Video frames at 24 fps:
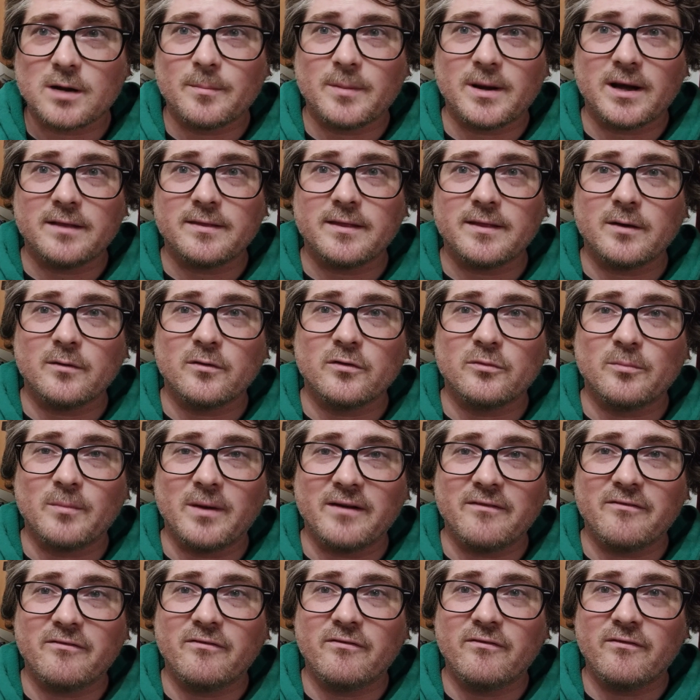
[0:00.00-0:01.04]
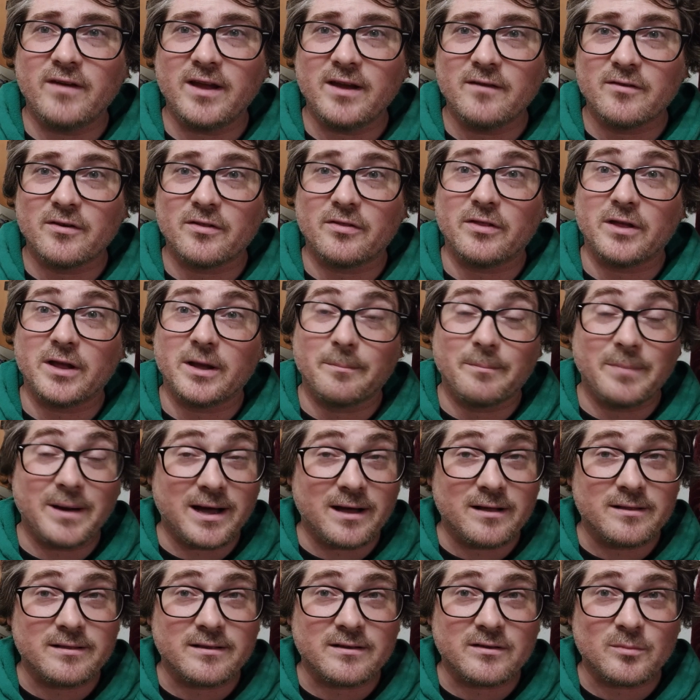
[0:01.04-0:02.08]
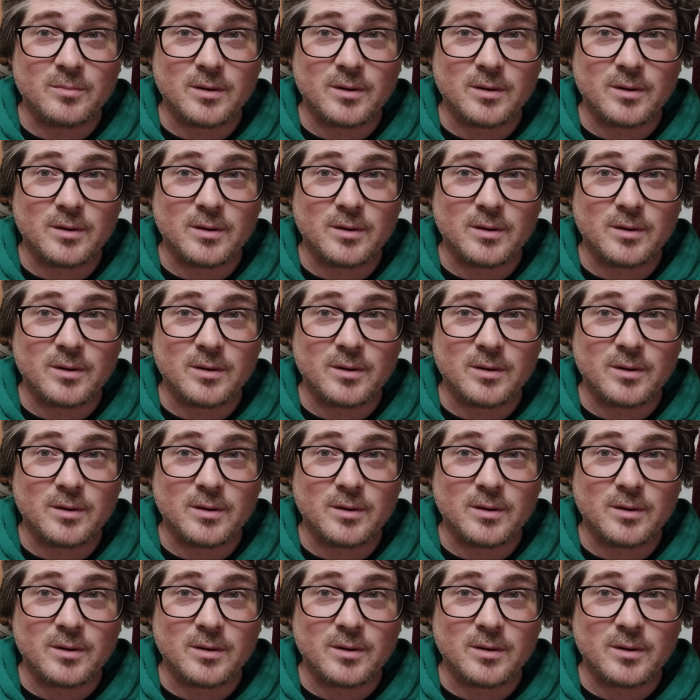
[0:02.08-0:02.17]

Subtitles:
about that was my favorite thing about this,